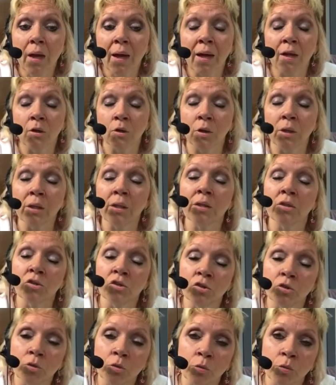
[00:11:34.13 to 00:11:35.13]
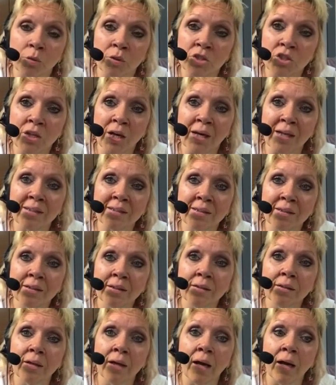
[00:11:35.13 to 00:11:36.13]
and you need to reject
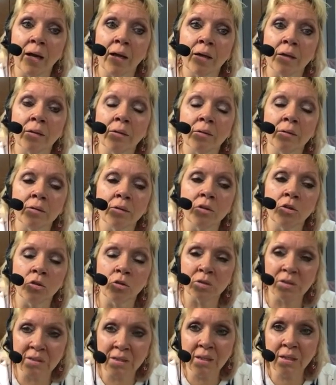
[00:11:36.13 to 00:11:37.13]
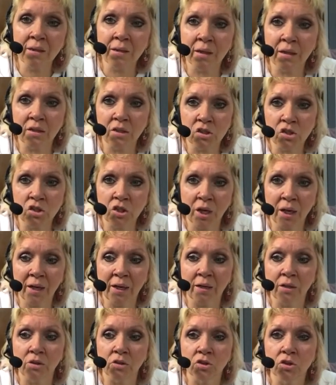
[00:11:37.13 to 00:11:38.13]
it and you'll see things
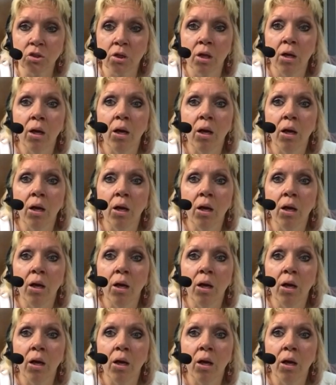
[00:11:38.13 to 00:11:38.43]
change.